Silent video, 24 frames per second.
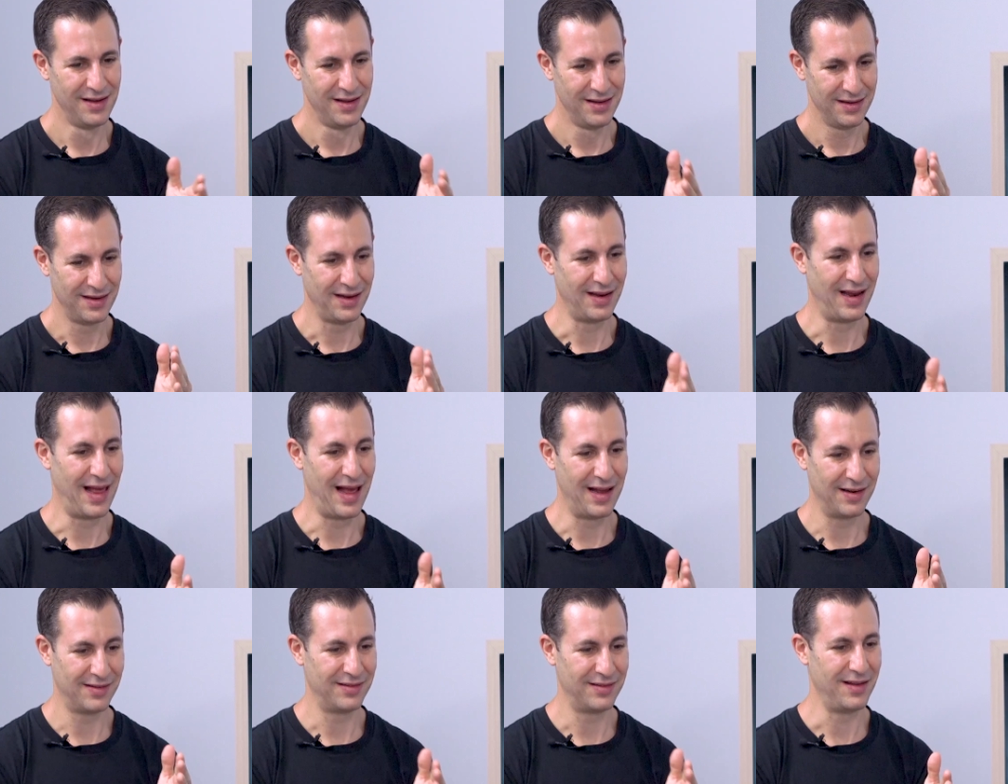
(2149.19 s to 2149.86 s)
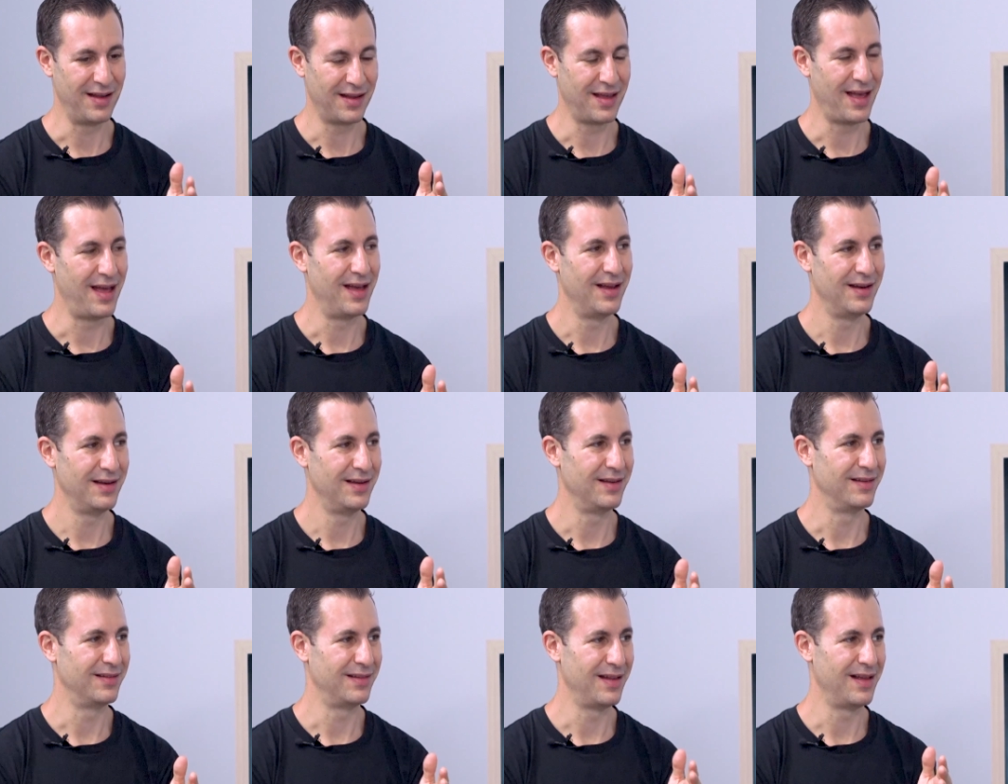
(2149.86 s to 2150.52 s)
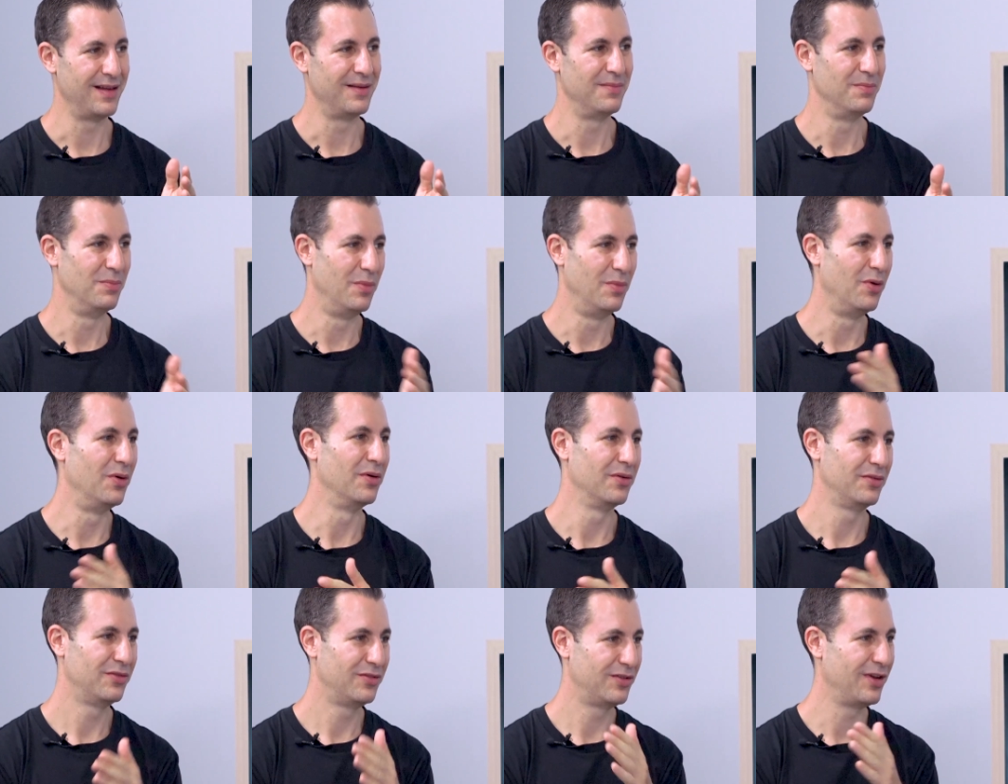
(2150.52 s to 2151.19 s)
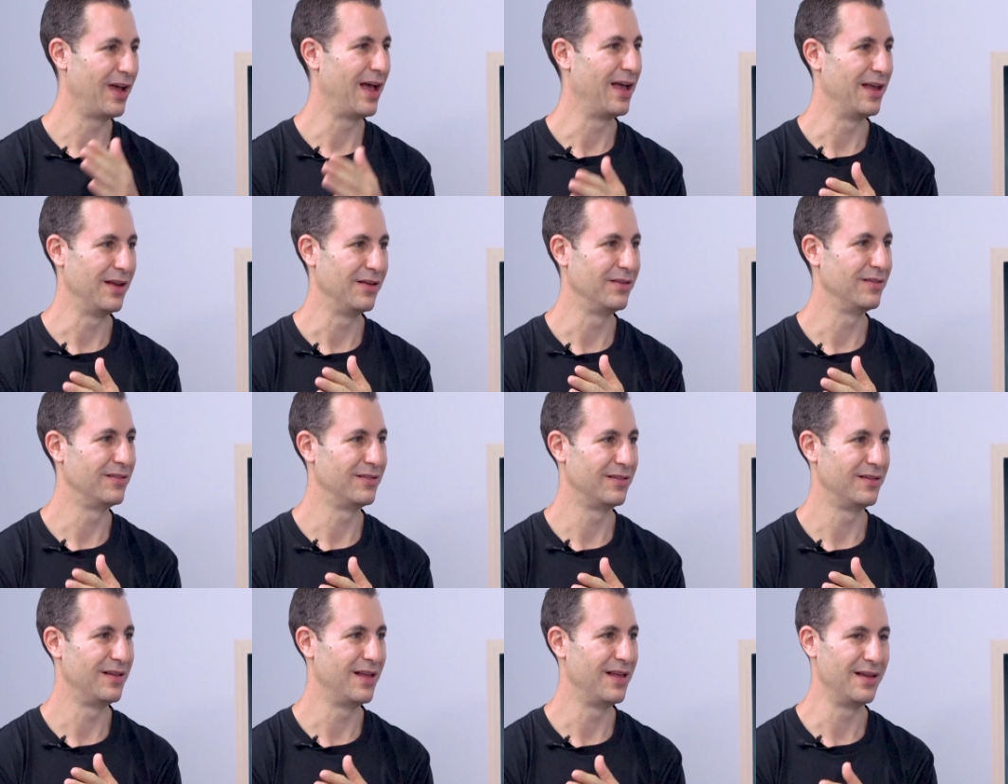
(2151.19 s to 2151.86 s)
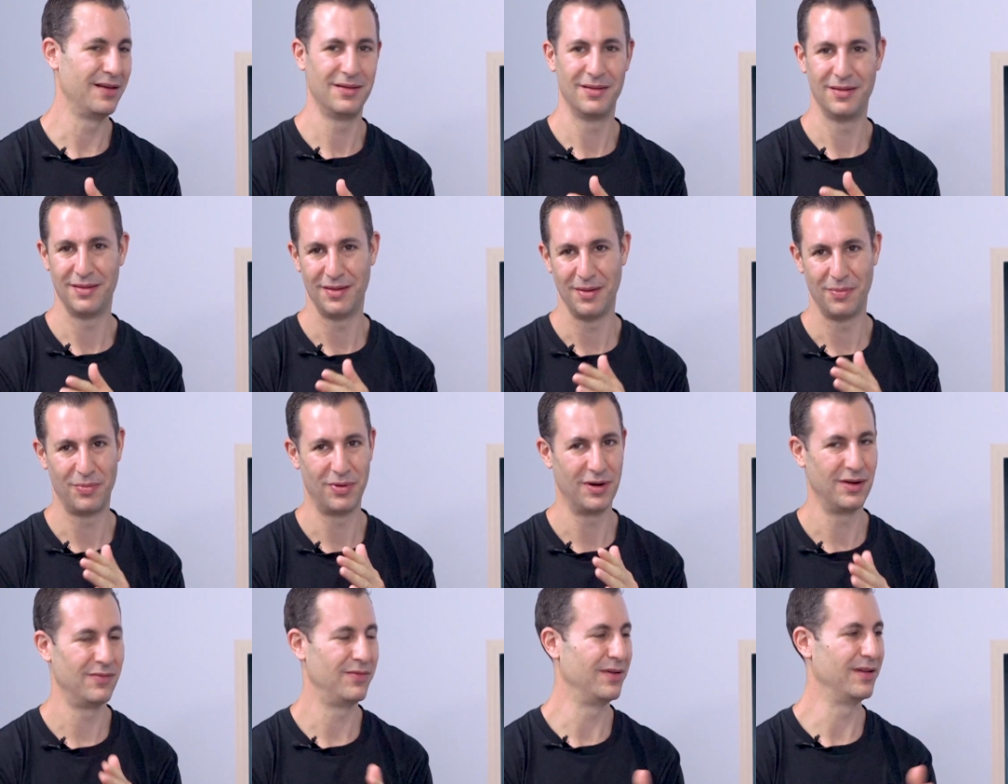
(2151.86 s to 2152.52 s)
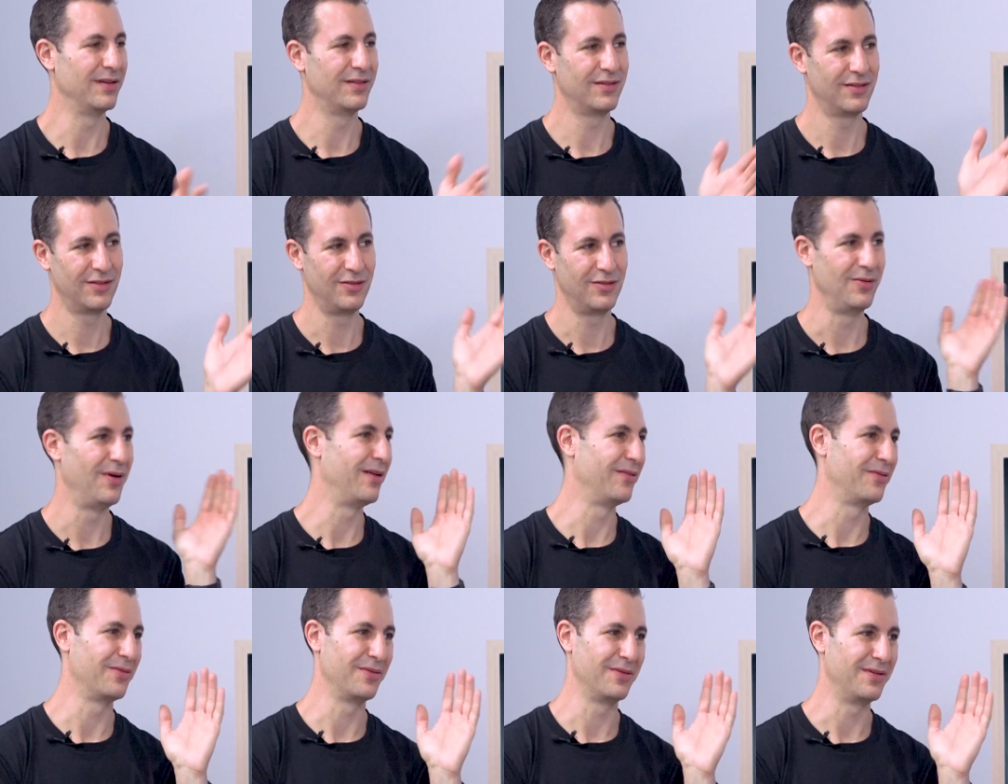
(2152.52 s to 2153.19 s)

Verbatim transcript: the last decade has had more change than the previous 200